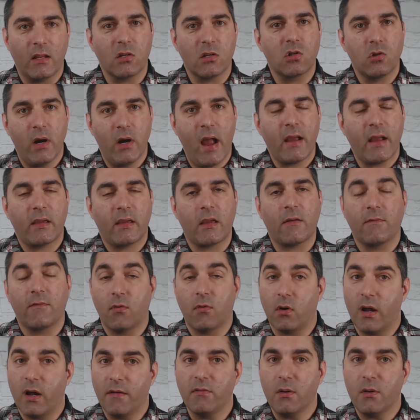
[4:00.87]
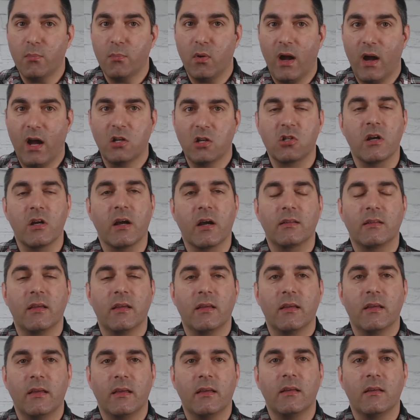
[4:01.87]
and tracking for every project
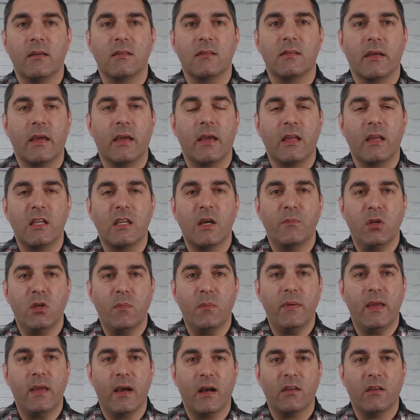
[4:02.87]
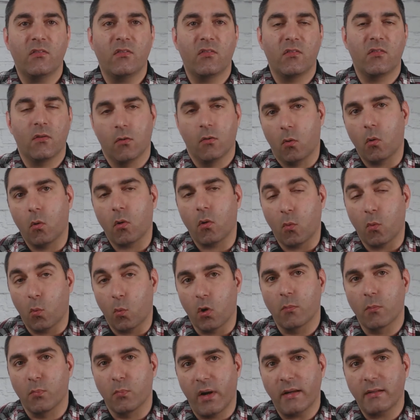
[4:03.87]
is a WBS, or
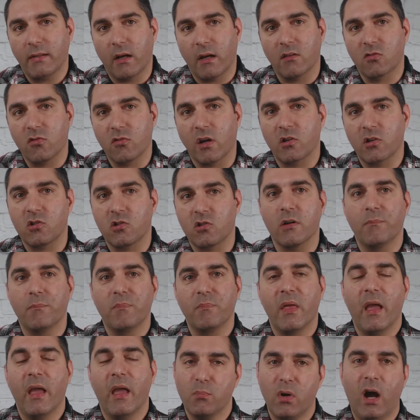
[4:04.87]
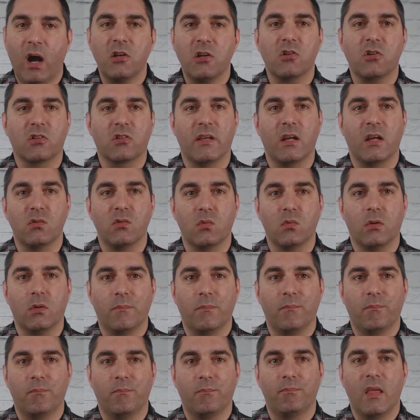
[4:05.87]
work breakdown structure, and project schedule.
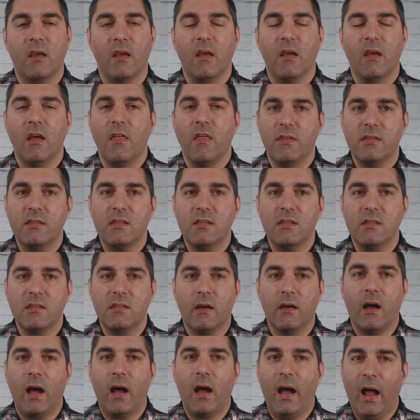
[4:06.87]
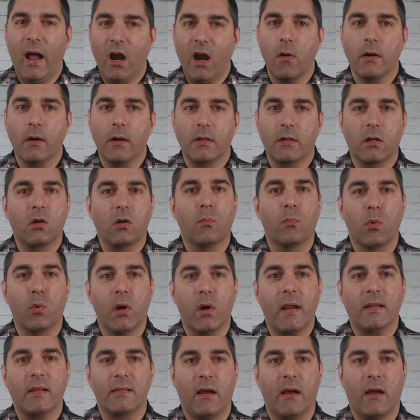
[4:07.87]
This is a hierarchical
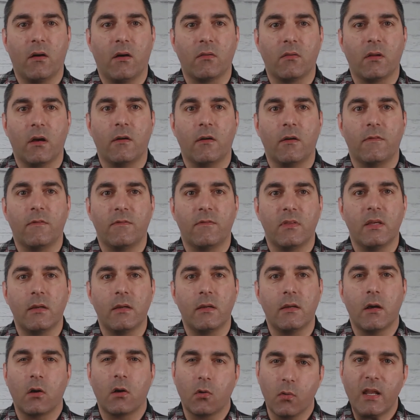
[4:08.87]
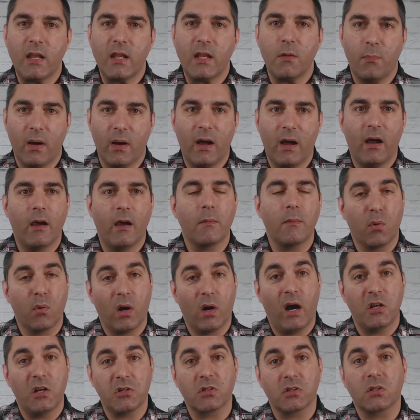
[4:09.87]
breakdown of the agreed upon
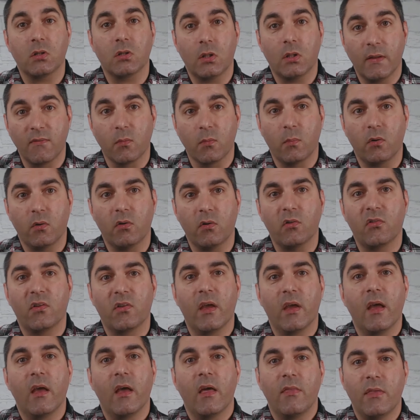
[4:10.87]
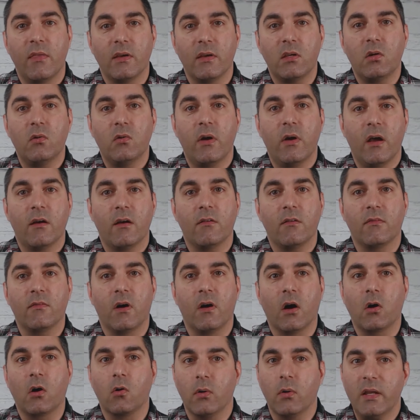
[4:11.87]
project deliverables that you have
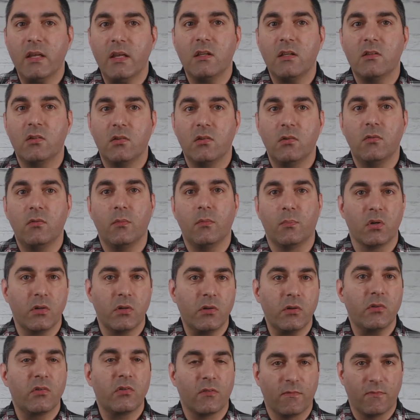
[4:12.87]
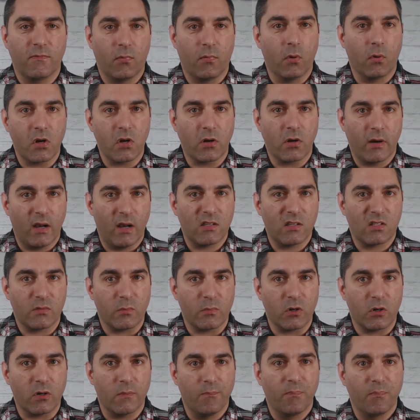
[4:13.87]
agreed to produce for your
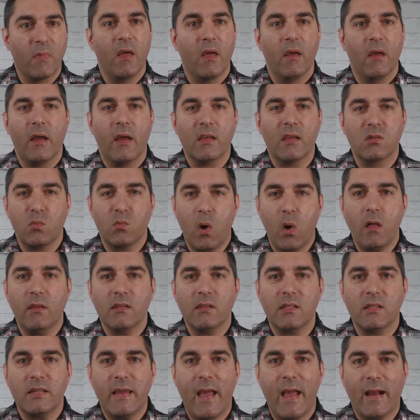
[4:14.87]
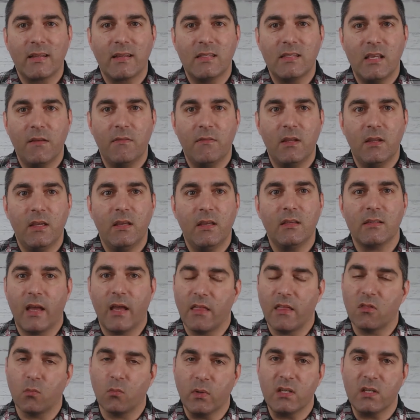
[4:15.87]
customer, as well as the activities
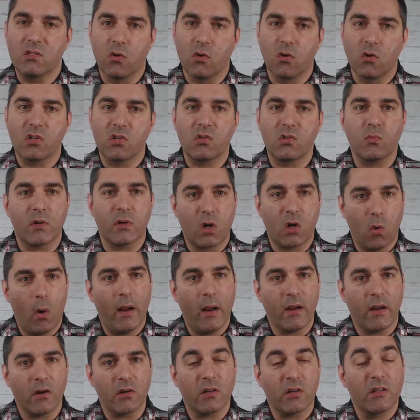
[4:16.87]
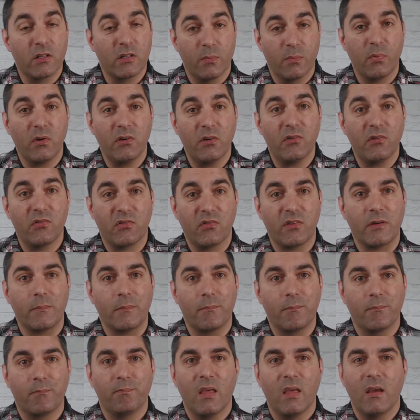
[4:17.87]
and the resources required to produce
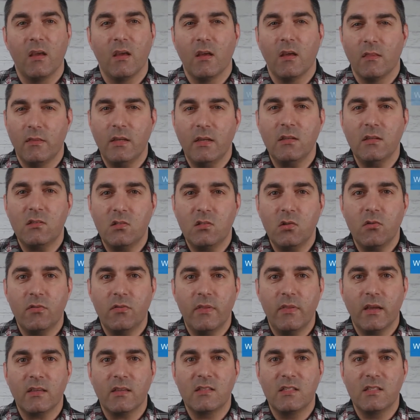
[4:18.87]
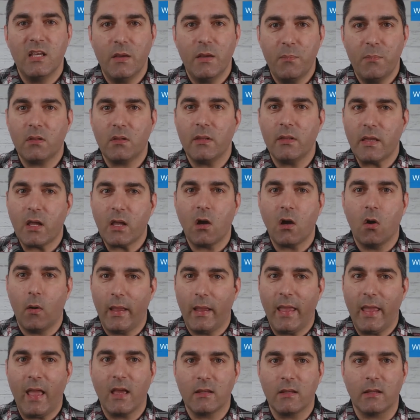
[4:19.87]
them. These two things typically go
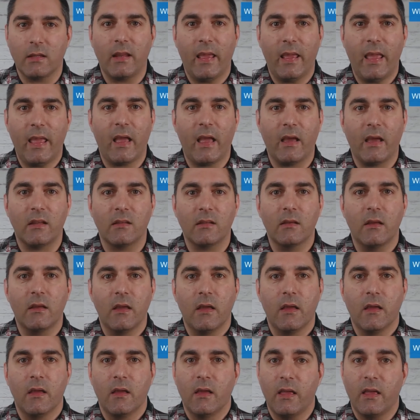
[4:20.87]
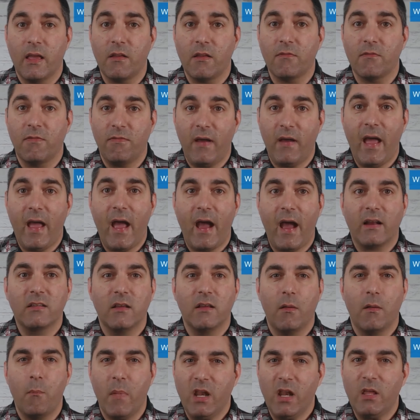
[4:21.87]
hand in hand. In
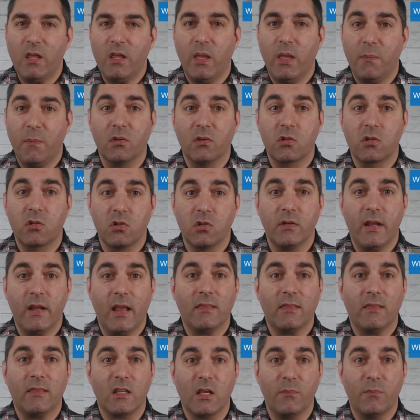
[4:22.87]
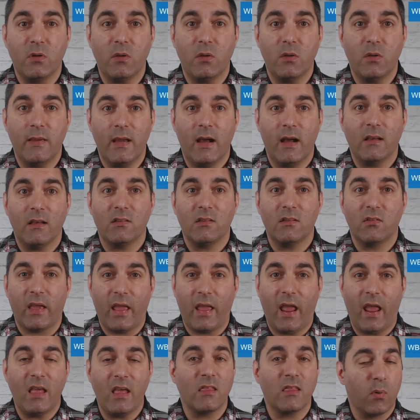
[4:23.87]
fact, many people treat the WBS
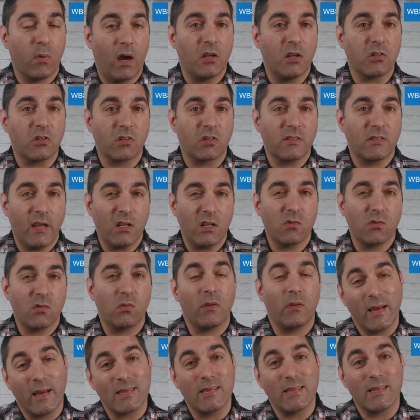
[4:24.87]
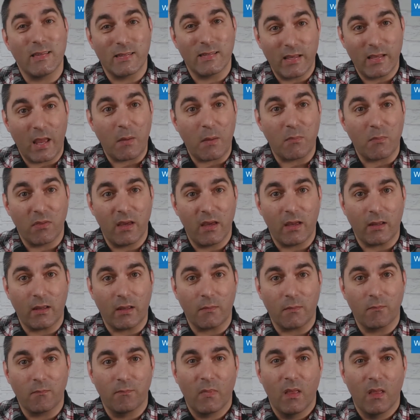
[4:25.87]
and the project schedule as the same
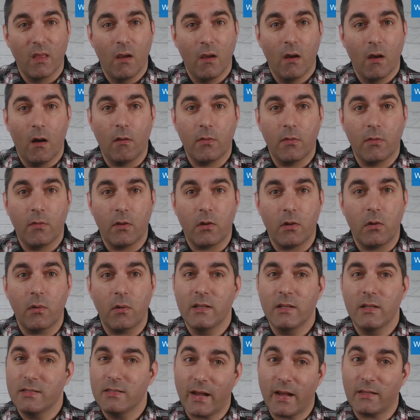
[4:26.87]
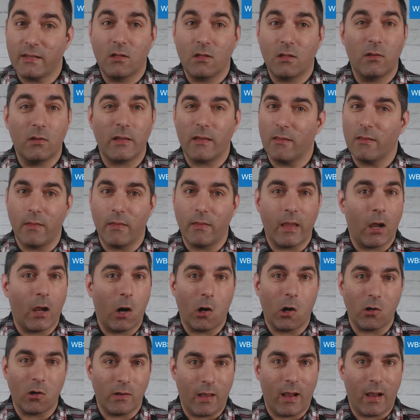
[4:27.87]
thing, although technically they
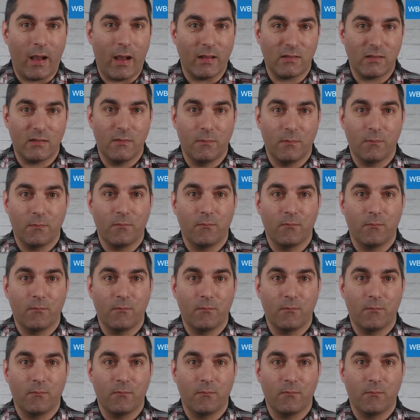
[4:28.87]
are not.